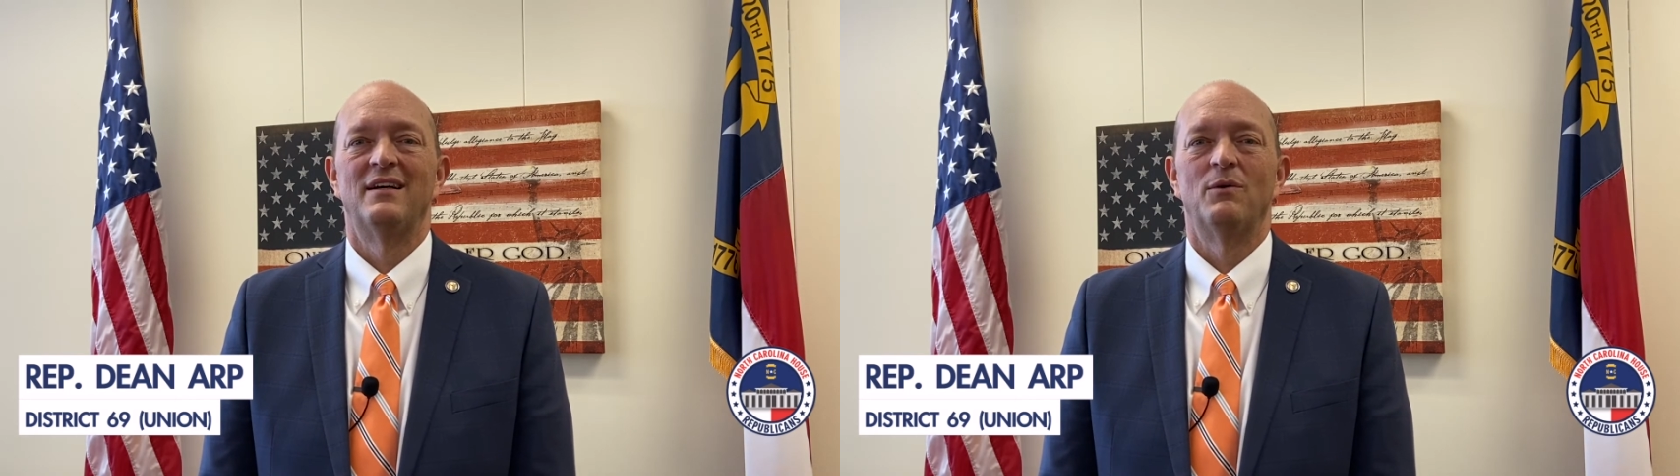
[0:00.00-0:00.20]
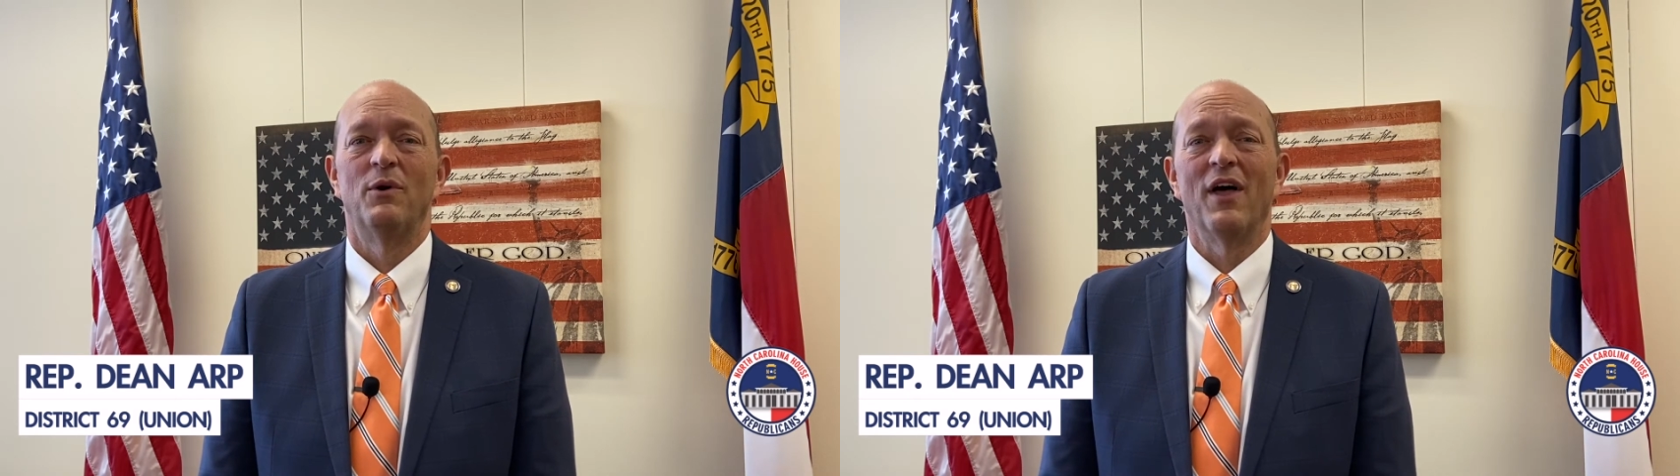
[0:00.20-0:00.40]

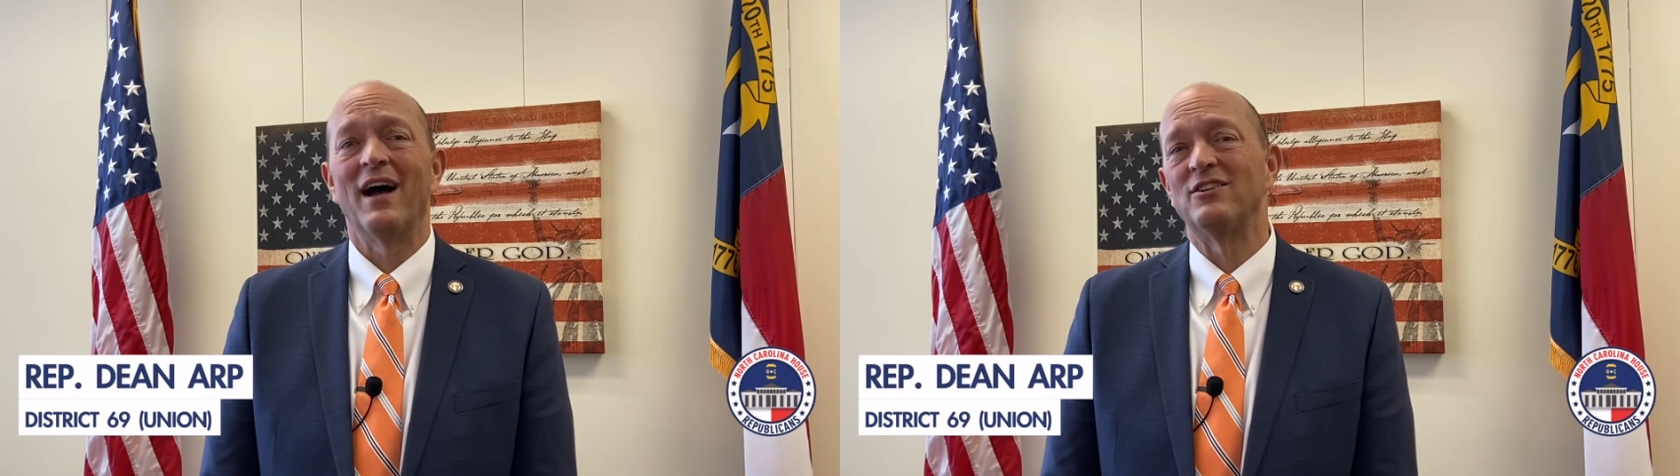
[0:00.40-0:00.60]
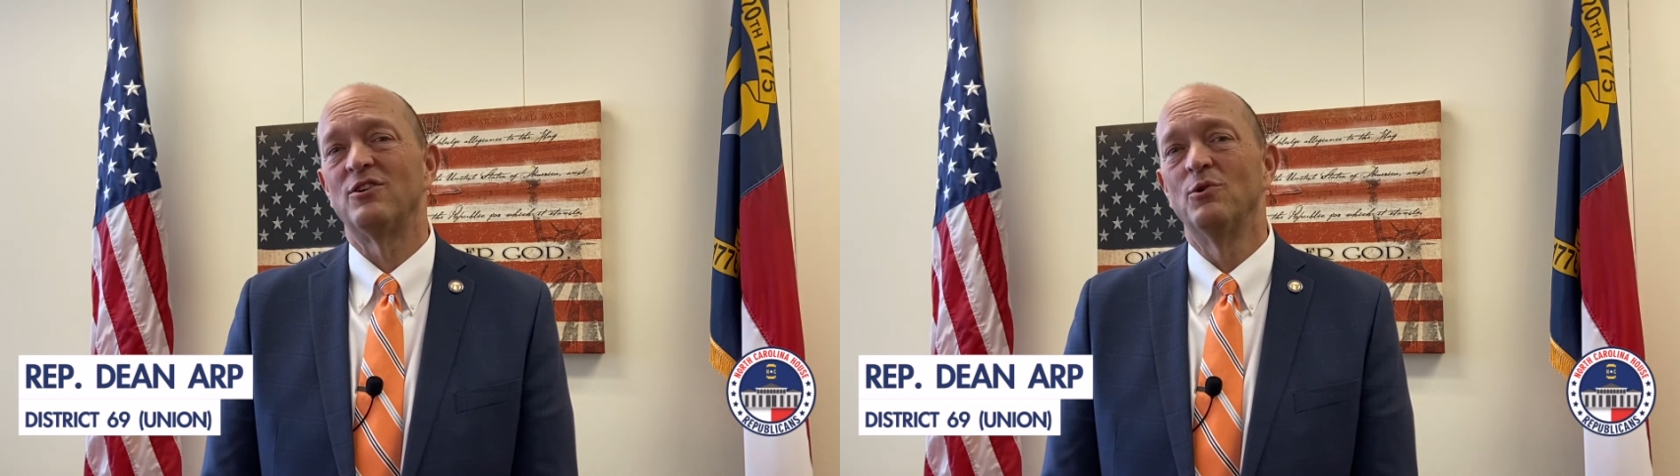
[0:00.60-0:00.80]
with
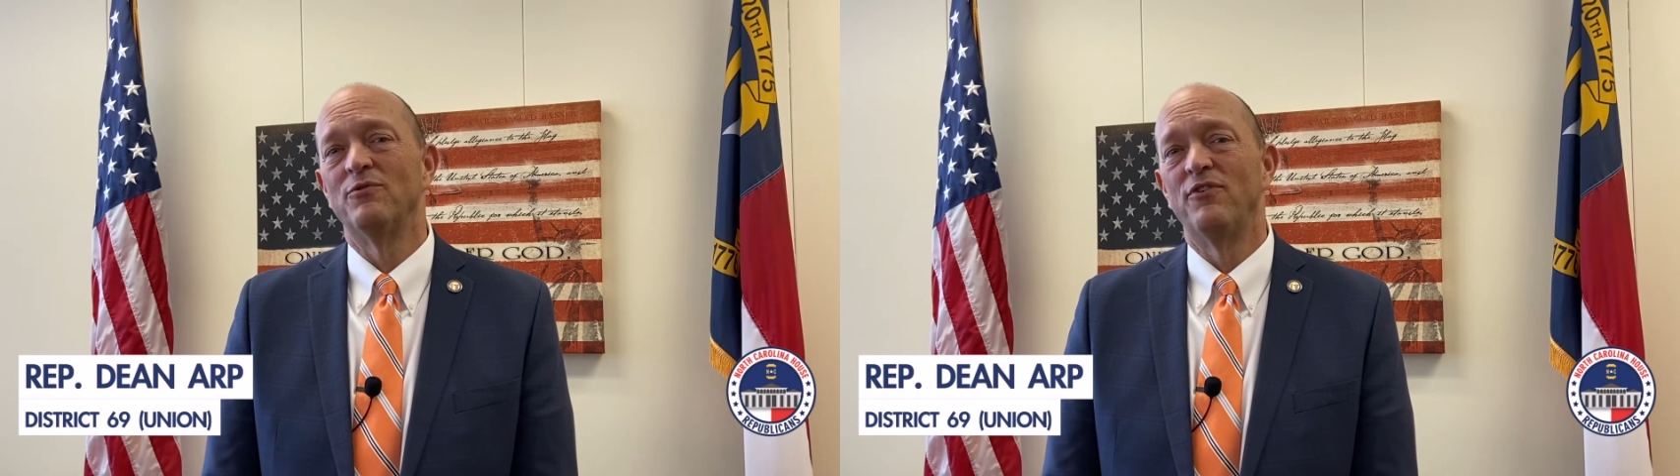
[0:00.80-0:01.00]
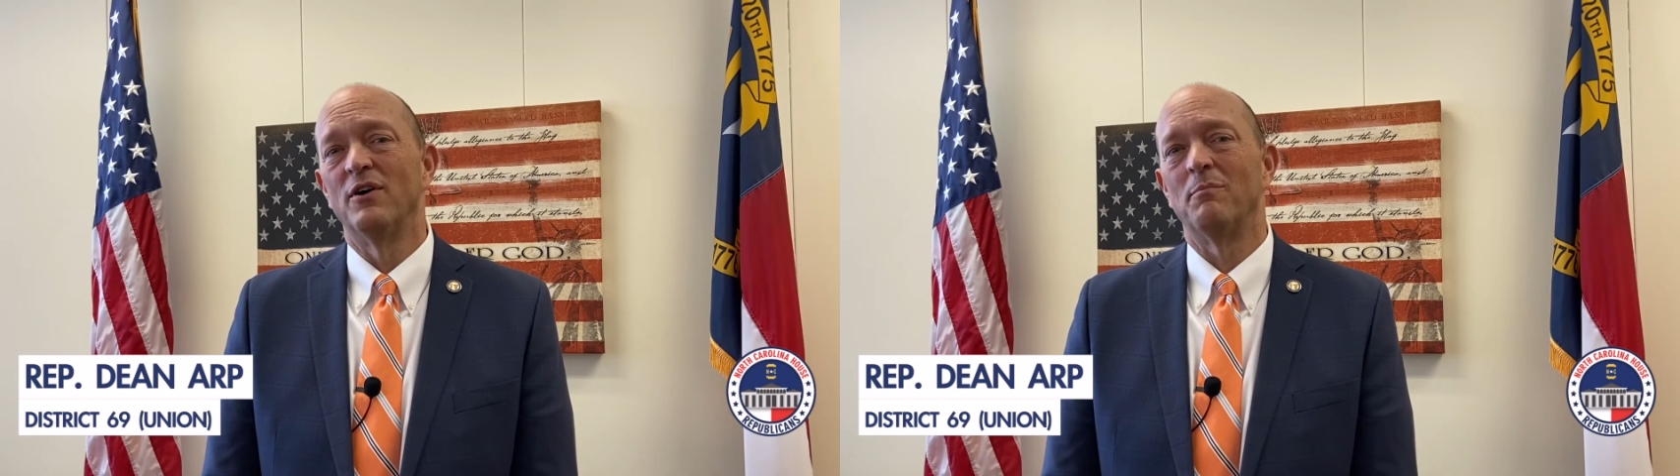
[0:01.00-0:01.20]
high school
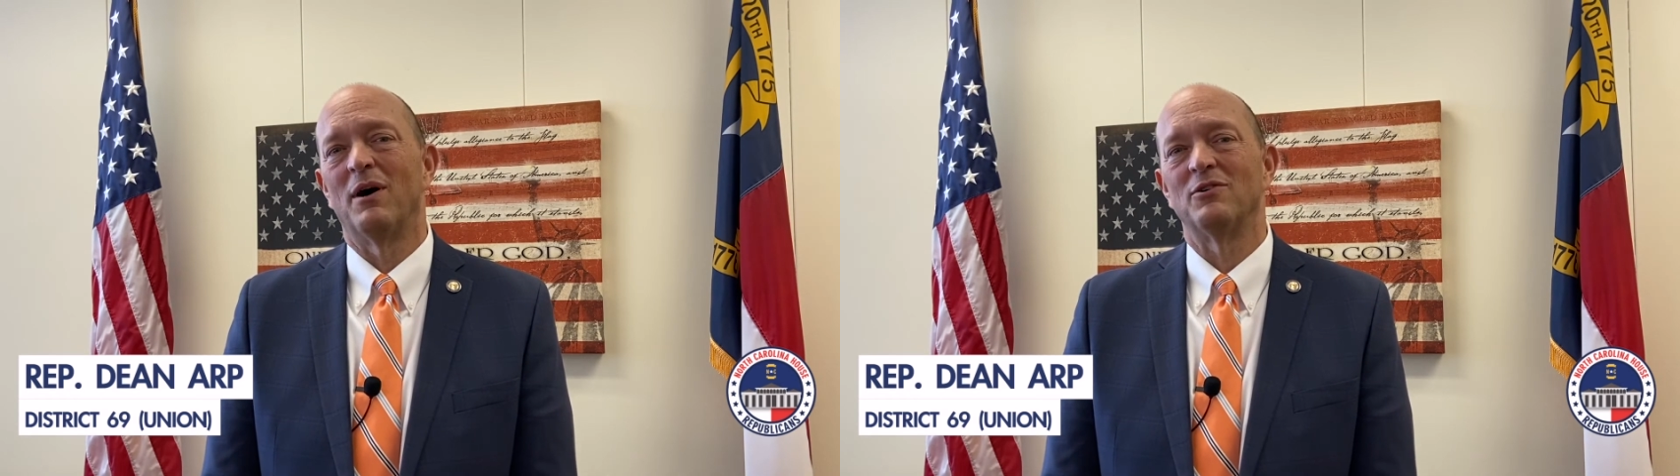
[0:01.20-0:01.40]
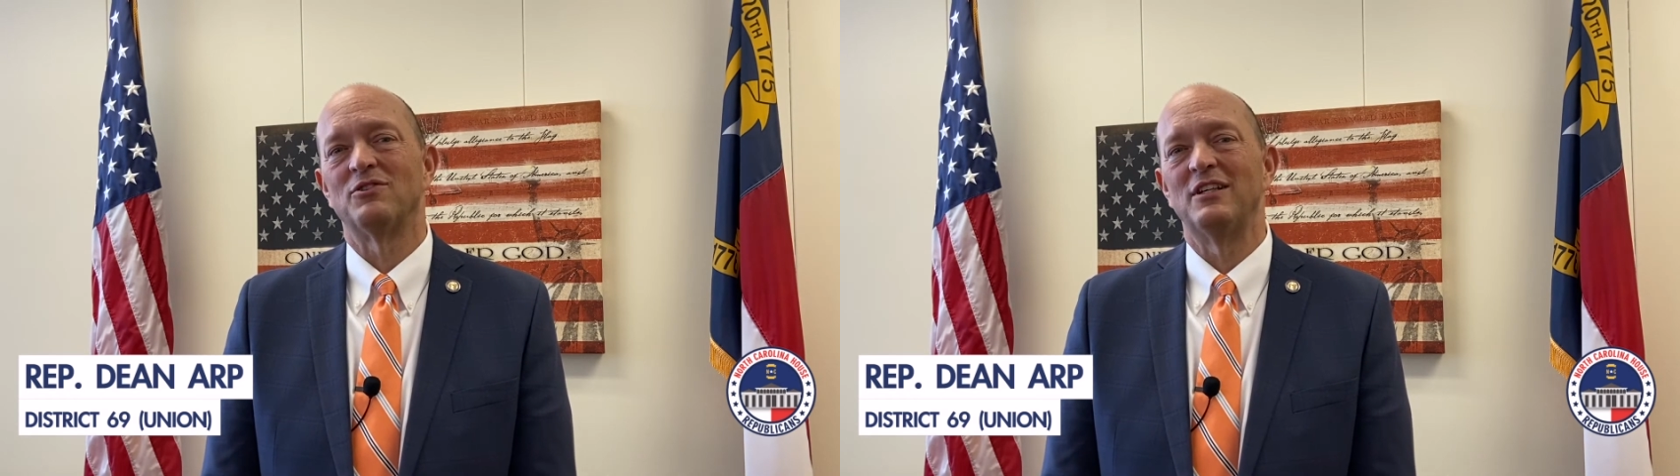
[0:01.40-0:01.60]

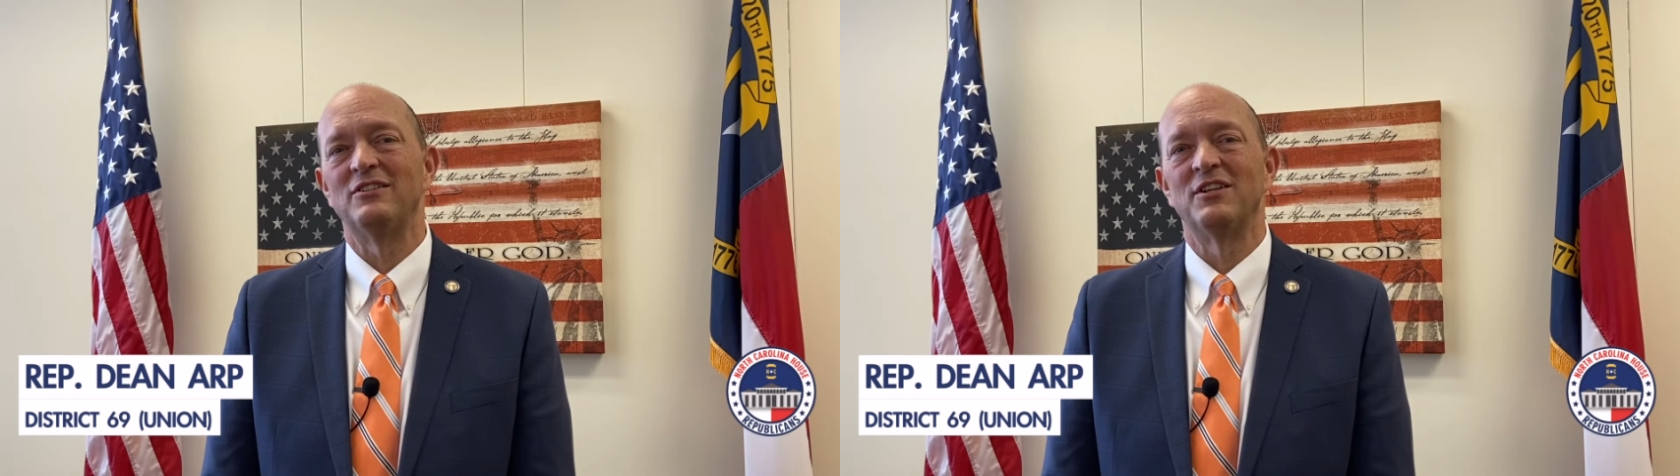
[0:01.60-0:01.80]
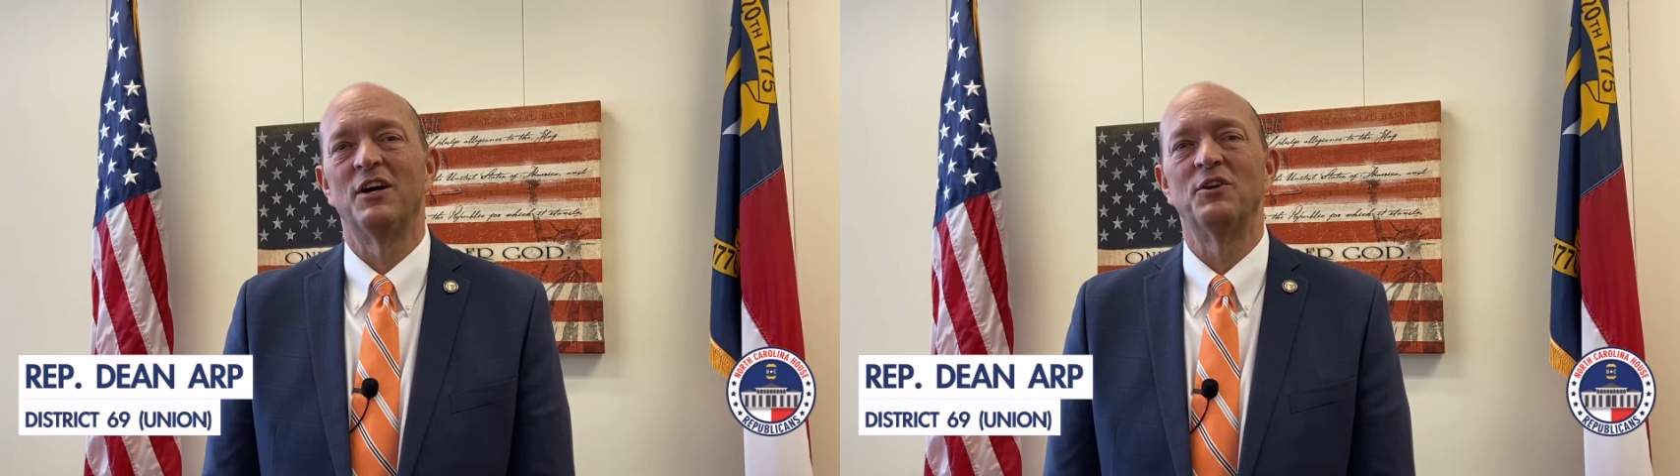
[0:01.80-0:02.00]
football
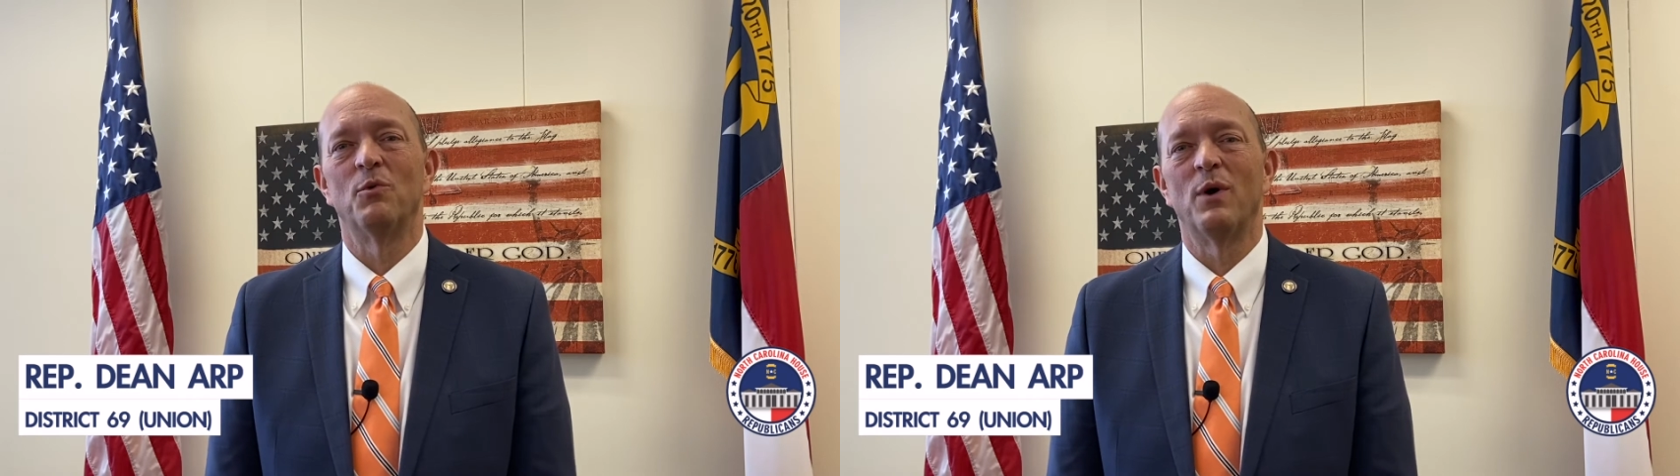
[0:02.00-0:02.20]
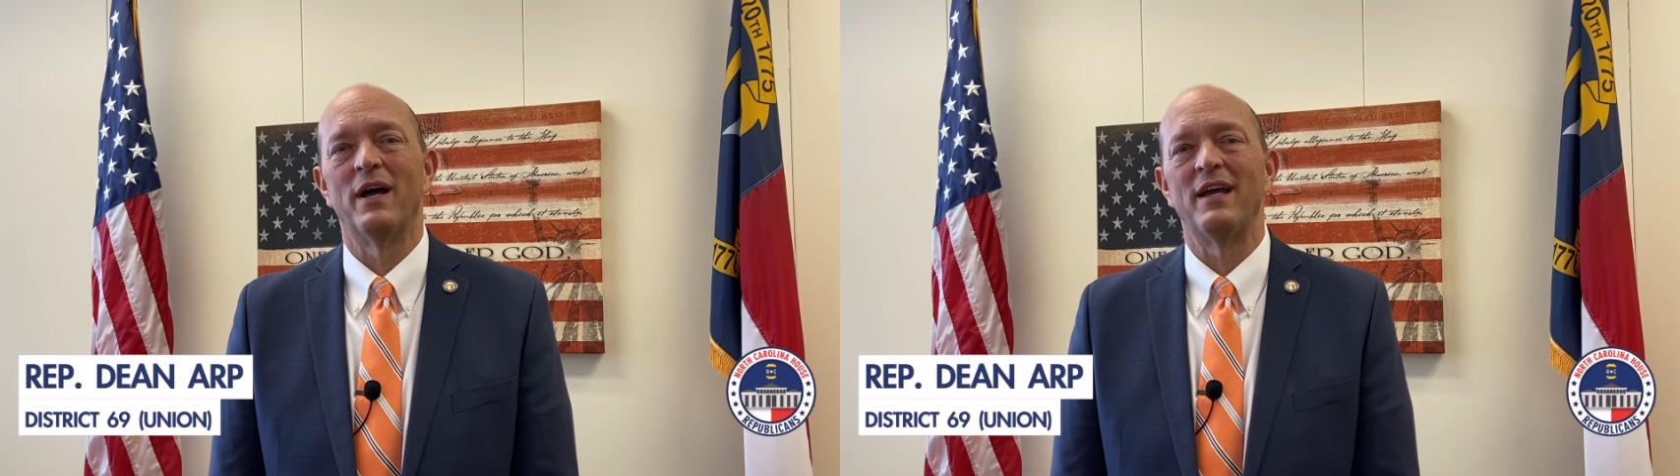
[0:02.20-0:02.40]
season
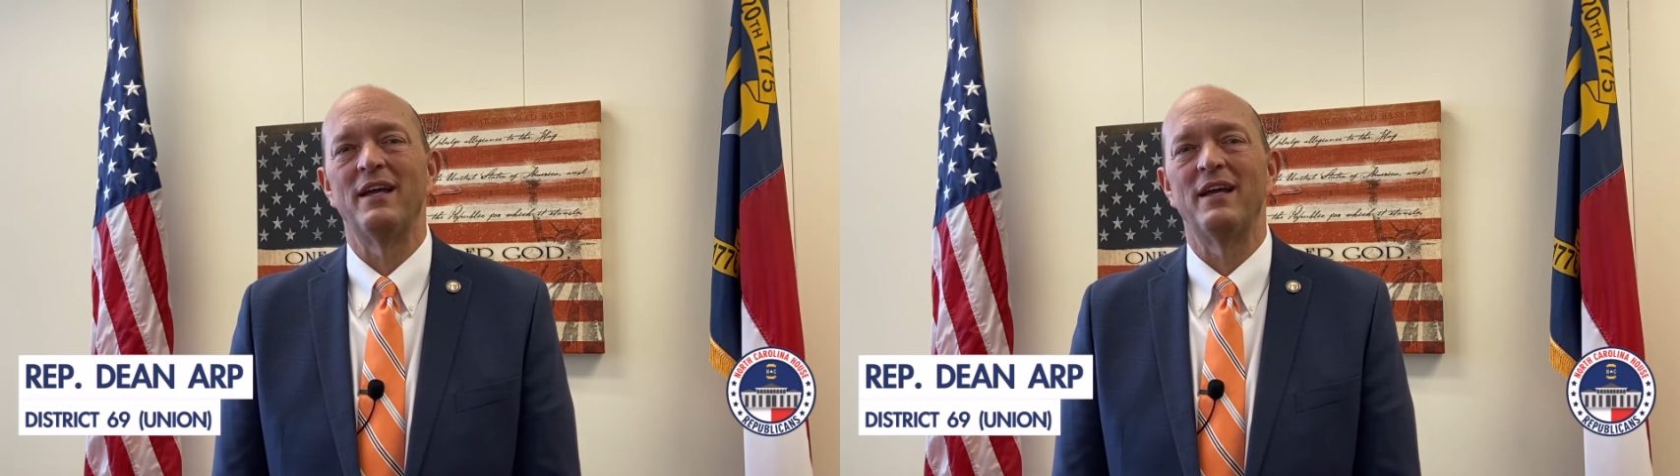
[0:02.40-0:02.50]
underway